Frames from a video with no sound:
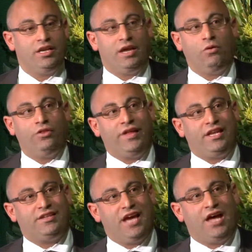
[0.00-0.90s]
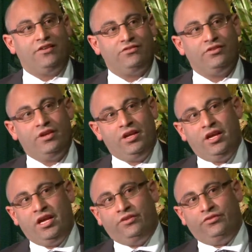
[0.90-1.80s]
Now, what that does
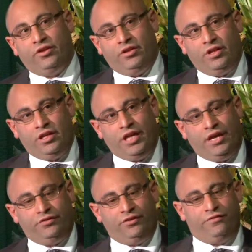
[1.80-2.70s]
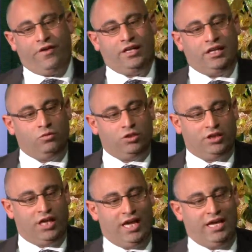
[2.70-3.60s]
is that, yes, the funding
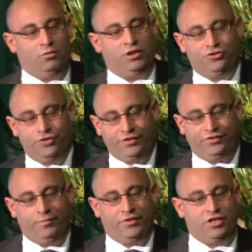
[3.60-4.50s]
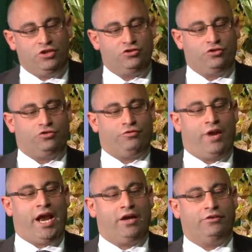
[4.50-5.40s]
will address some of the issues
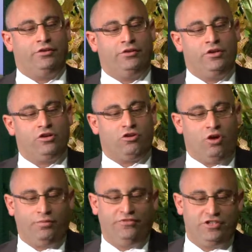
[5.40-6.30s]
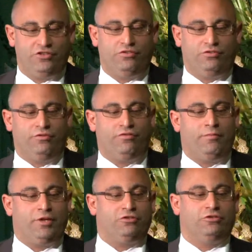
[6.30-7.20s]
around crime prevention through
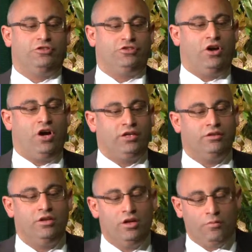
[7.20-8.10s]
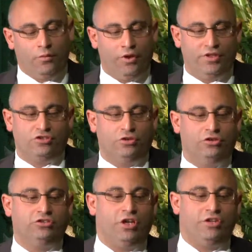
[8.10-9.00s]
environmental design, but what this
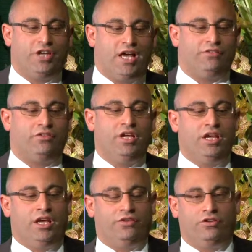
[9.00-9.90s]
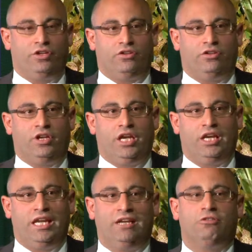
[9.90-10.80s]
also does is that
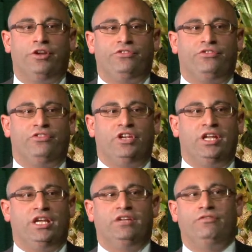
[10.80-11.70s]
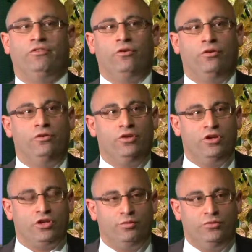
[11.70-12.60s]
it increases the need for
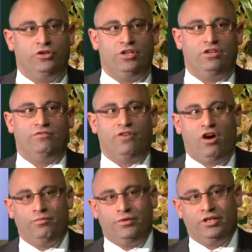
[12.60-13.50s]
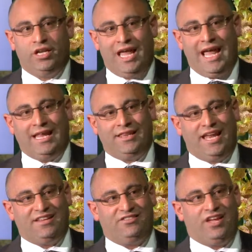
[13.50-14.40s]
community involvement and
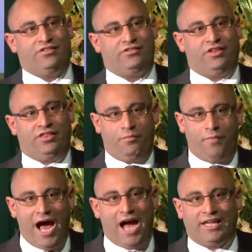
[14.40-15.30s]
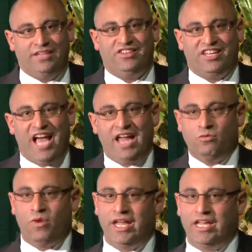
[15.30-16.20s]
that sense that the park is a
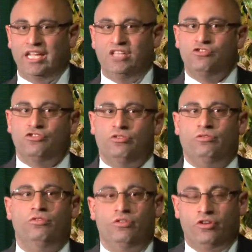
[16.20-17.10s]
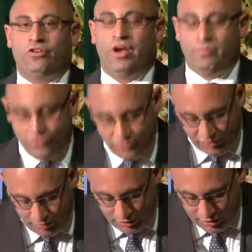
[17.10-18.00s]
gateway into the Cranbourne
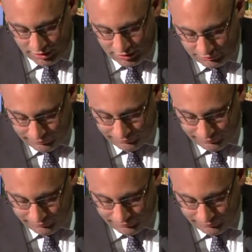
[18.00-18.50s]
CBD.